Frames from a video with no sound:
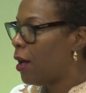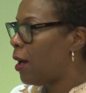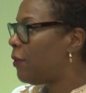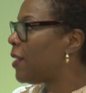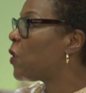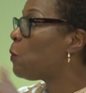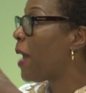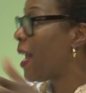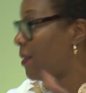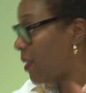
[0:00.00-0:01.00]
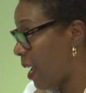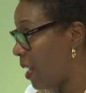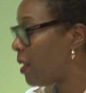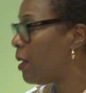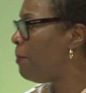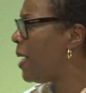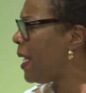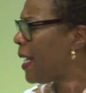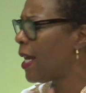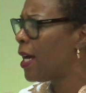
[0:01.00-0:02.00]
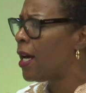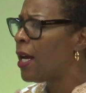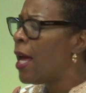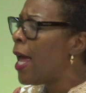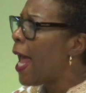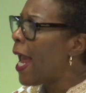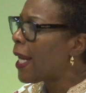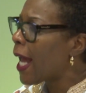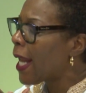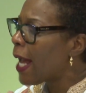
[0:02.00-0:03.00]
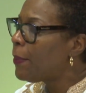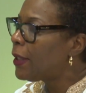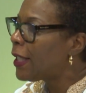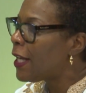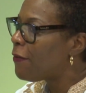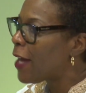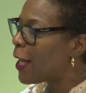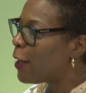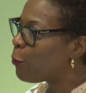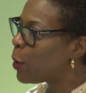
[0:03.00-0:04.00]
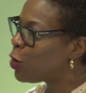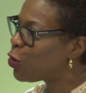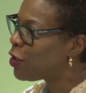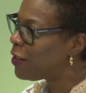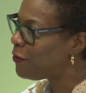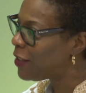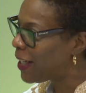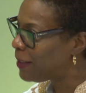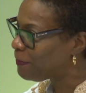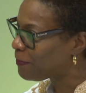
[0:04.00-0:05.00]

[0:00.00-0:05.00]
uh, the, the space that the media, and, and I believe that if we shift it